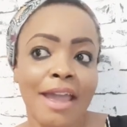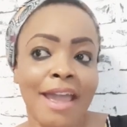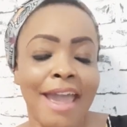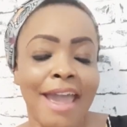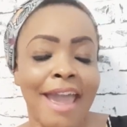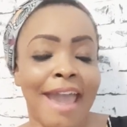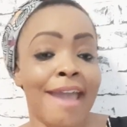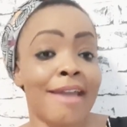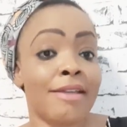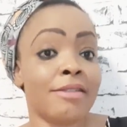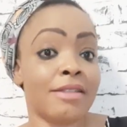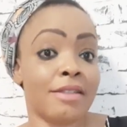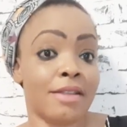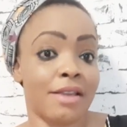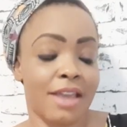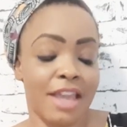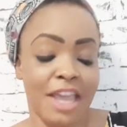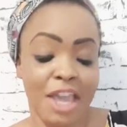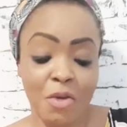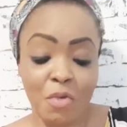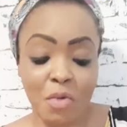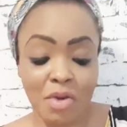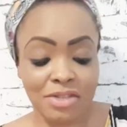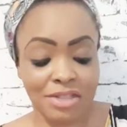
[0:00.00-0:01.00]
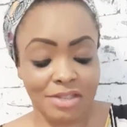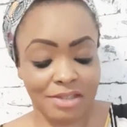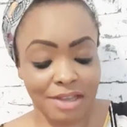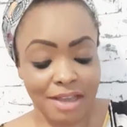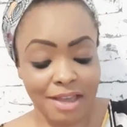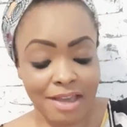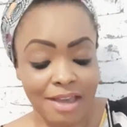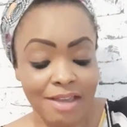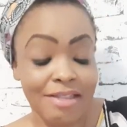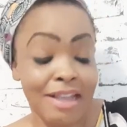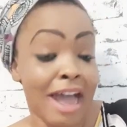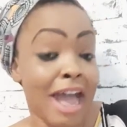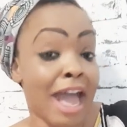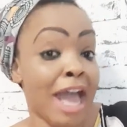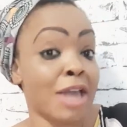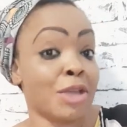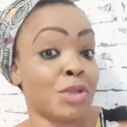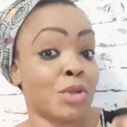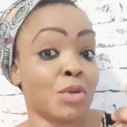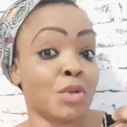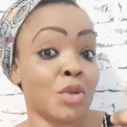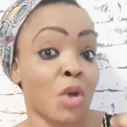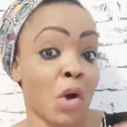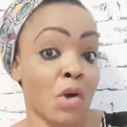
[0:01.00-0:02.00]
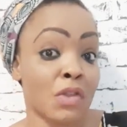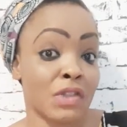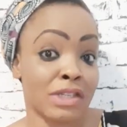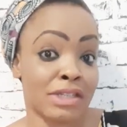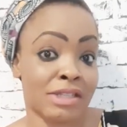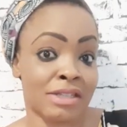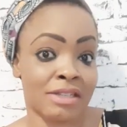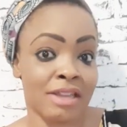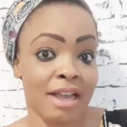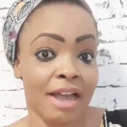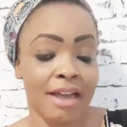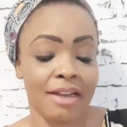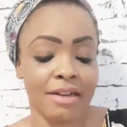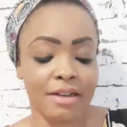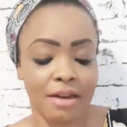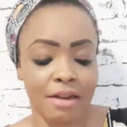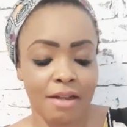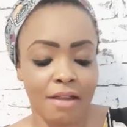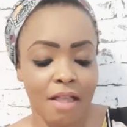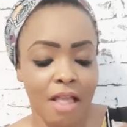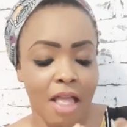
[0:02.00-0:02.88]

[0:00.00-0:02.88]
And he was thinking that I don't understand